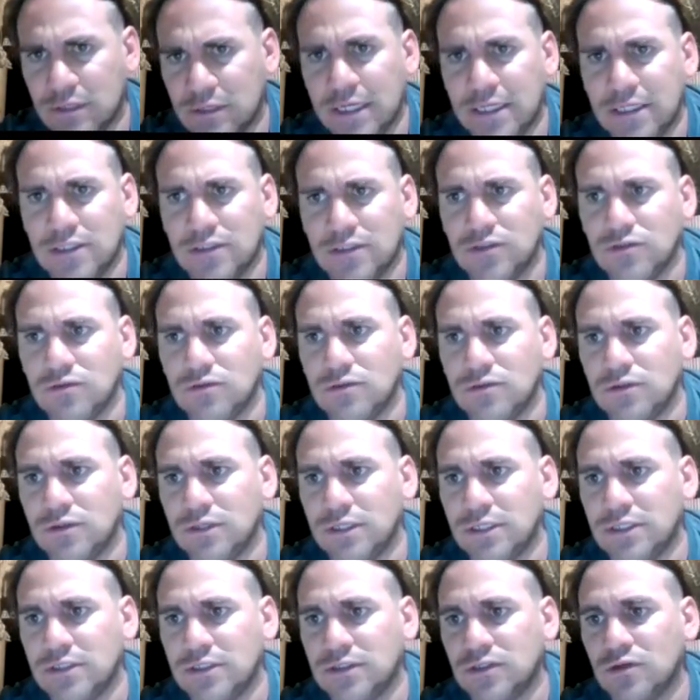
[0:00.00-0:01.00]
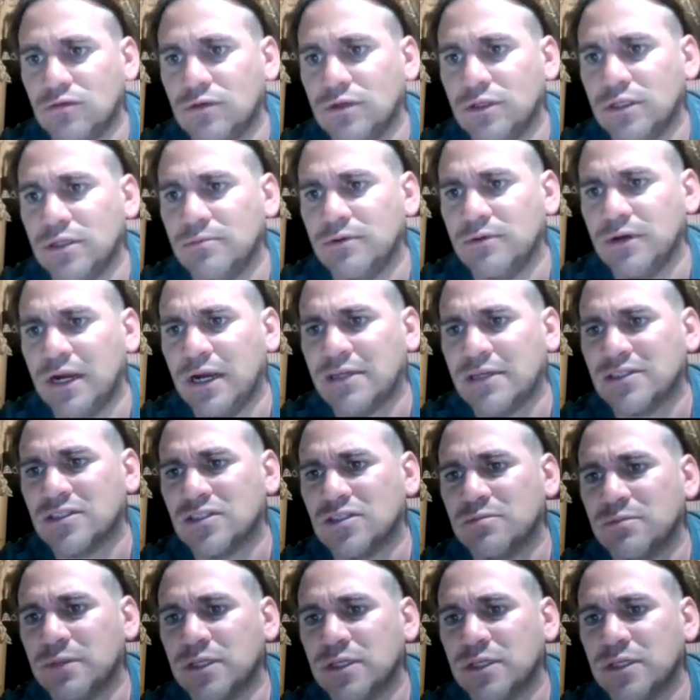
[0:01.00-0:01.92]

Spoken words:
82 degrees. So really practice